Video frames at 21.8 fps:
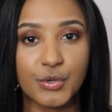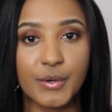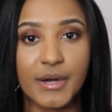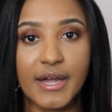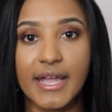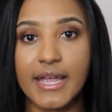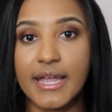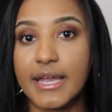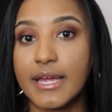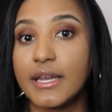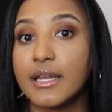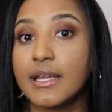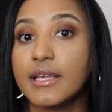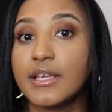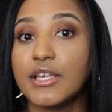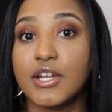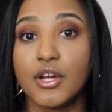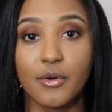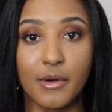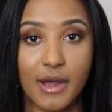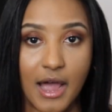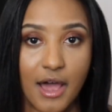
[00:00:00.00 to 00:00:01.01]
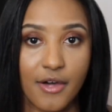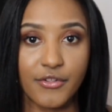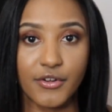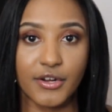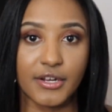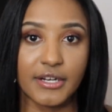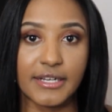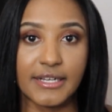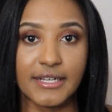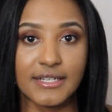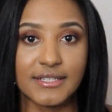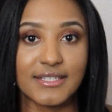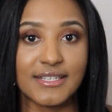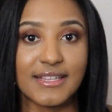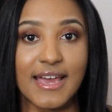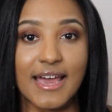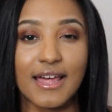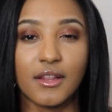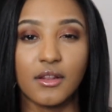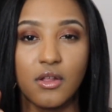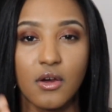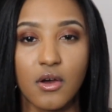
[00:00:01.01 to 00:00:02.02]
and you know how they're going to get to
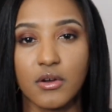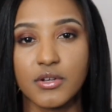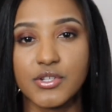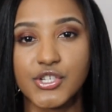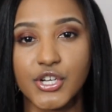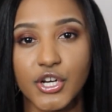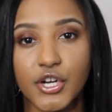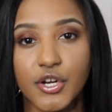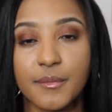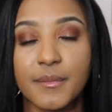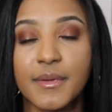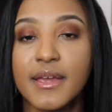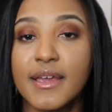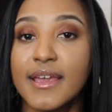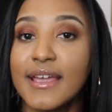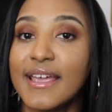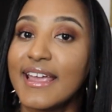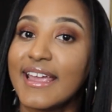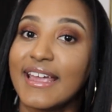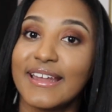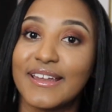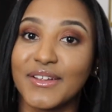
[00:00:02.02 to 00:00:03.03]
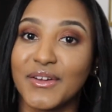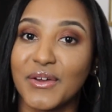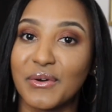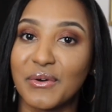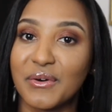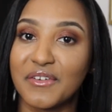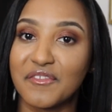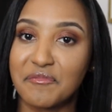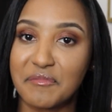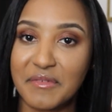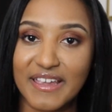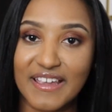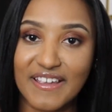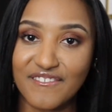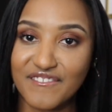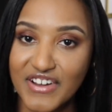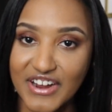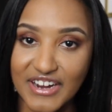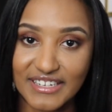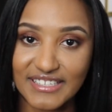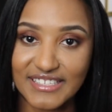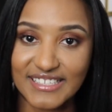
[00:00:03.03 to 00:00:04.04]
that long-term end goal of being
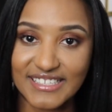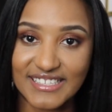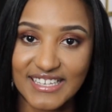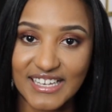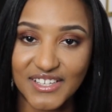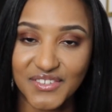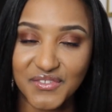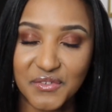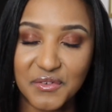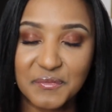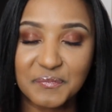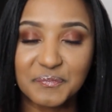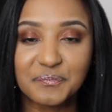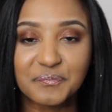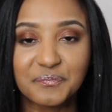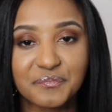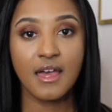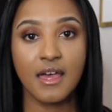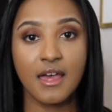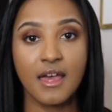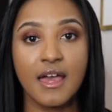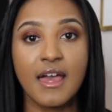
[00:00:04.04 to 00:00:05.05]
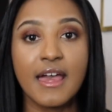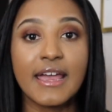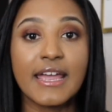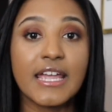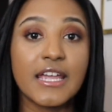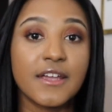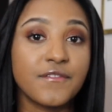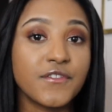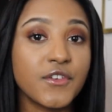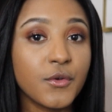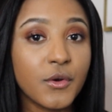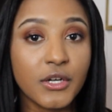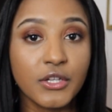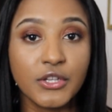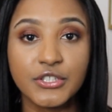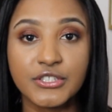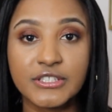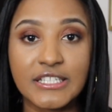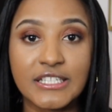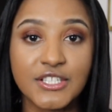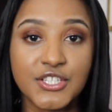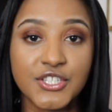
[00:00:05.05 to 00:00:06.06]
very successful. If you are
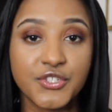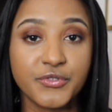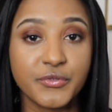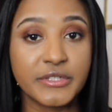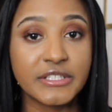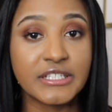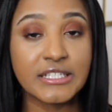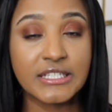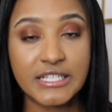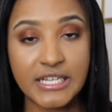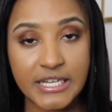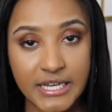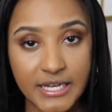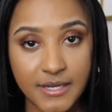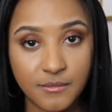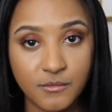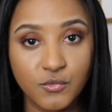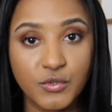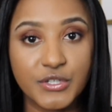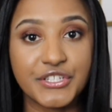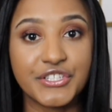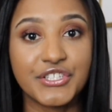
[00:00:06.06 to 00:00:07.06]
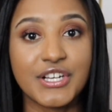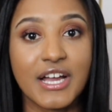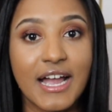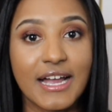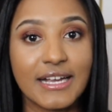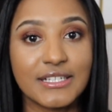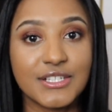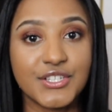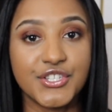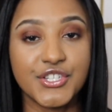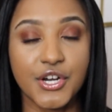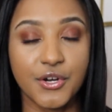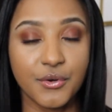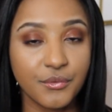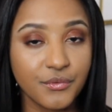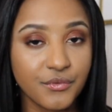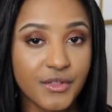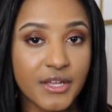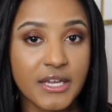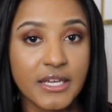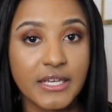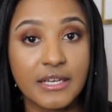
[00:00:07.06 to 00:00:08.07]
looking to join a team, which I
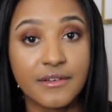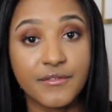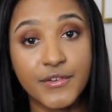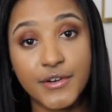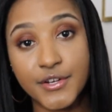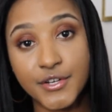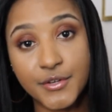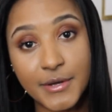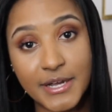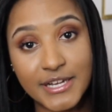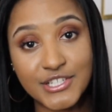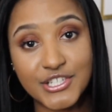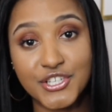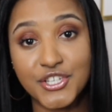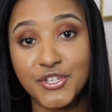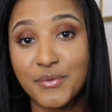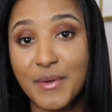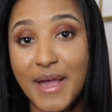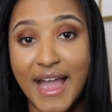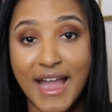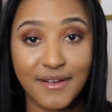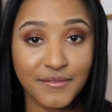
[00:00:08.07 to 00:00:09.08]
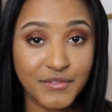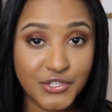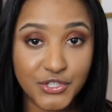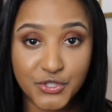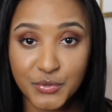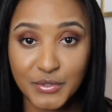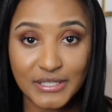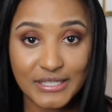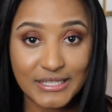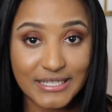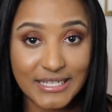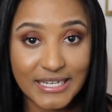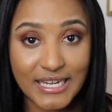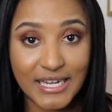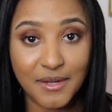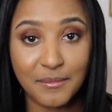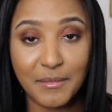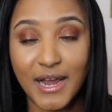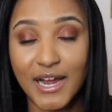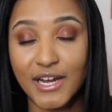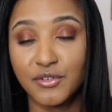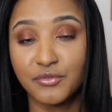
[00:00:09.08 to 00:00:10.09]
don't think if you're a new agent you have to join a
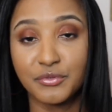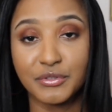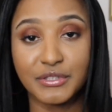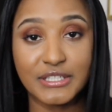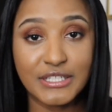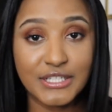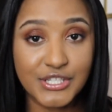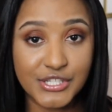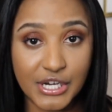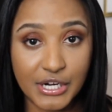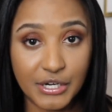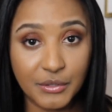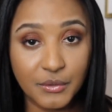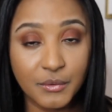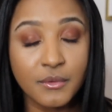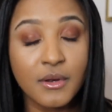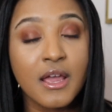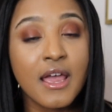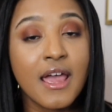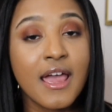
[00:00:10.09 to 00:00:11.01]
team, I really don't.